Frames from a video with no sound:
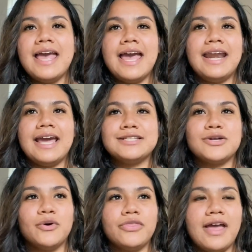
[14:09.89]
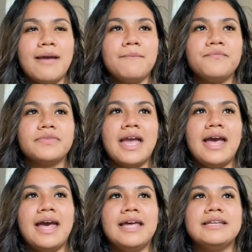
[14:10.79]
and I told them,
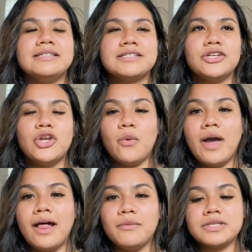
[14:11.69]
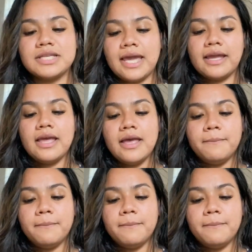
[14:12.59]
and Noelle was like